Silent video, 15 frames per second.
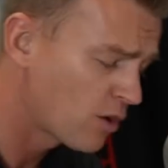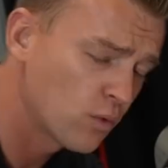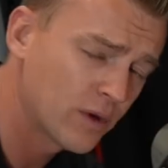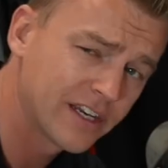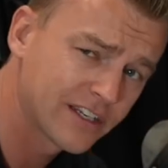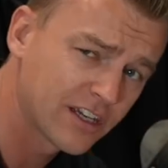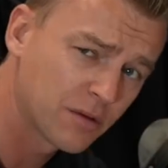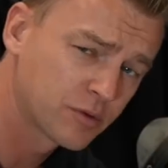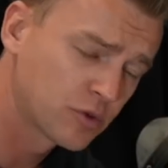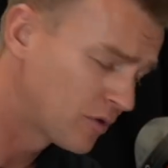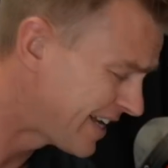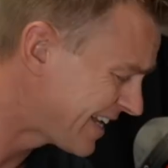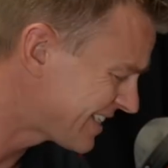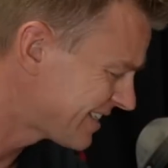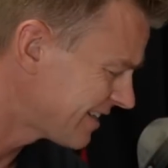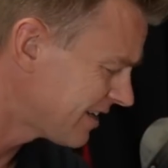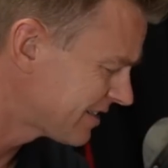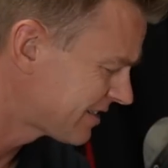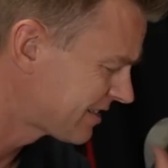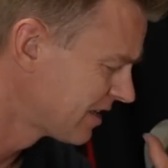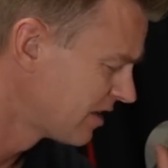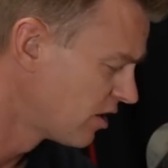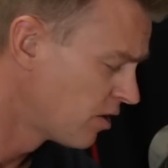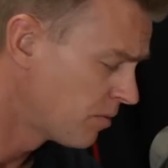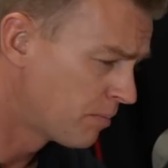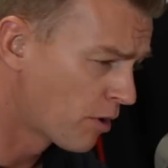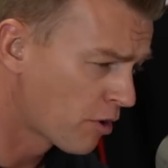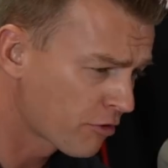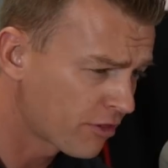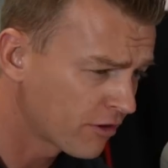when it comes to exhausts,
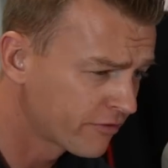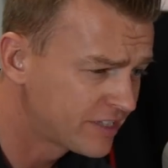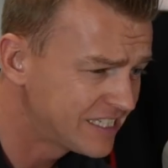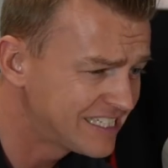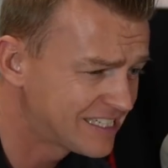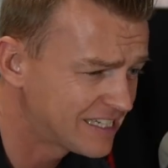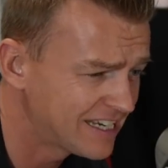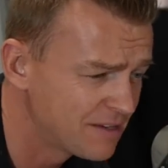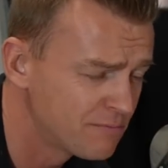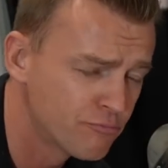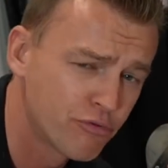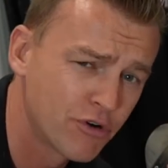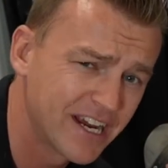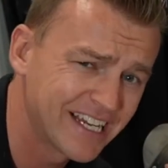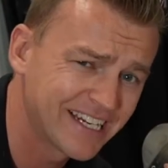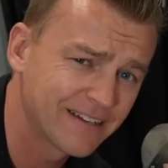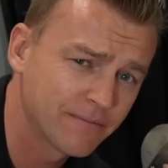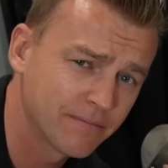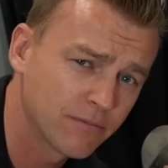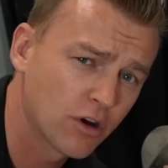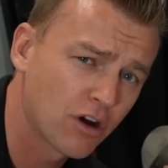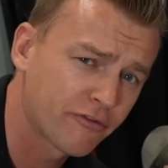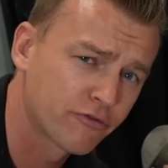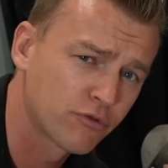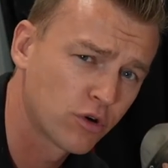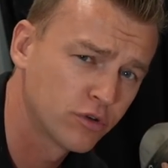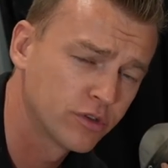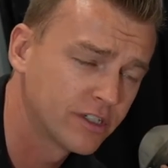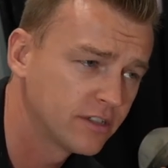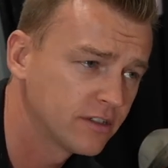both of these inbred
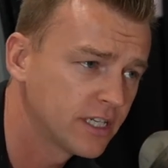off-road,